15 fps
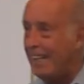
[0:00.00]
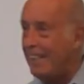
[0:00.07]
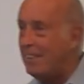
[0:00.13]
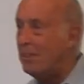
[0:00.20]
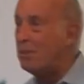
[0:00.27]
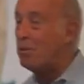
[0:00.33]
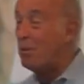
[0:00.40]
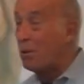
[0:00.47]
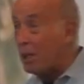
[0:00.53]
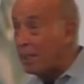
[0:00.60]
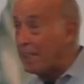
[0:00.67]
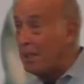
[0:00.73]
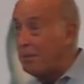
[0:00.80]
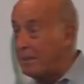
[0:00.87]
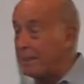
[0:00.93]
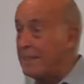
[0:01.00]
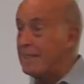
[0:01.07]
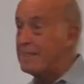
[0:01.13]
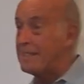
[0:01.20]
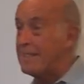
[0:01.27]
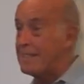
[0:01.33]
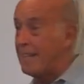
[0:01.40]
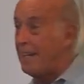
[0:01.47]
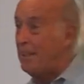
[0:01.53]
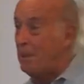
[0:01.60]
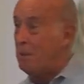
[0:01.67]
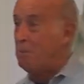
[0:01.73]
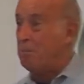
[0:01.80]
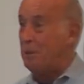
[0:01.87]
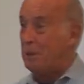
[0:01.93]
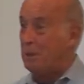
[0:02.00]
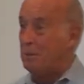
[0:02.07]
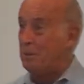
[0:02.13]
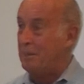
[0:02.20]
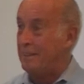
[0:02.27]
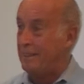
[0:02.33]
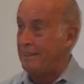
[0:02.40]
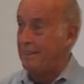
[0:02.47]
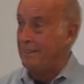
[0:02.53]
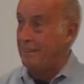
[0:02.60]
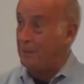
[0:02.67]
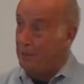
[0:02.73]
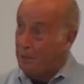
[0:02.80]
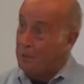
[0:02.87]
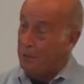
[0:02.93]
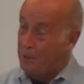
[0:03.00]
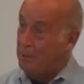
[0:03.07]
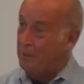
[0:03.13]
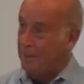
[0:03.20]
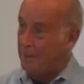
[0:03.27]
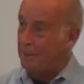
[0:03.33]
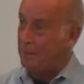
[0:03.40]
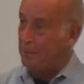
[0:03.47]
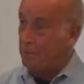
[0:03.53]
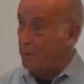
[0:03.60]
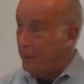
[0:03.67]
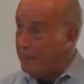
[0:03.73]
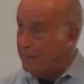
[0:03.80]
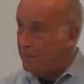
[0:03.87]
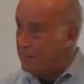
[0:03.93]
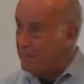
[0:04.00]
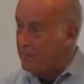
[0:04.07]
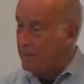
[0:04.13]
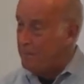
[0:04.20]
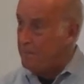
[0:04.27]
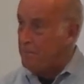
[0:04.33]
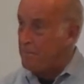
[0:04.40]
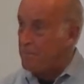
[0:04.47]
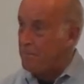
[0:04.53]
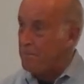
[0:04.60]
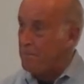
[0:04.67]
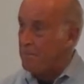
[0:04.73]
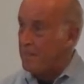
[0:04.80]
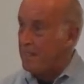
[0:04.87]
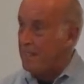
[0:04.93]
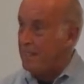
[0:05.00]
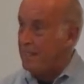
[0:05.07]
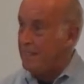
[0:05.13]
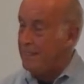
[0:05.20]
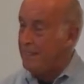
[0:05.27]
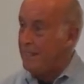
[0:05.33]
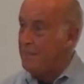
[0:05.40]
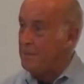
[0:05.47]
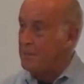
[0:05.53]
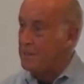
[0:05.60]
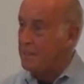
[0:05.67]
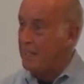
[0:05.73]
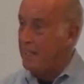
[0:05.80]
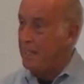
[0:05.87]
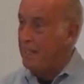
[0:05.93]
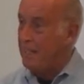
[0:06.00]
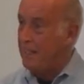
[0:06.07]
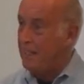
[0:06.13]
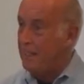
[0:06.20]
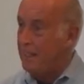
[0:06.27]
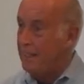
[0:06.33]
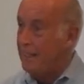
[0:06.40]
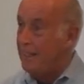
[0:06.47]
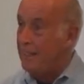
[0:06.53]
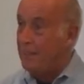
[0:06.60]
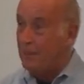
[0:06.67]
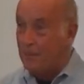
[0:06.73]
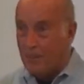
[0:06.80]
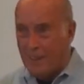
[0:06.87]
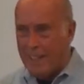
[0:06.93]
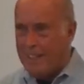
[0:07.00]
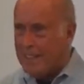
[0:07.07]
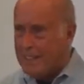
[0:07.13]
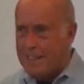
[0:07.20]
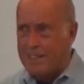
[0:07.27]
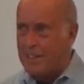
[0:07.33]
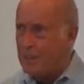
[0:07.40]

and you're working with this, as I hope you do or will, then you say, what is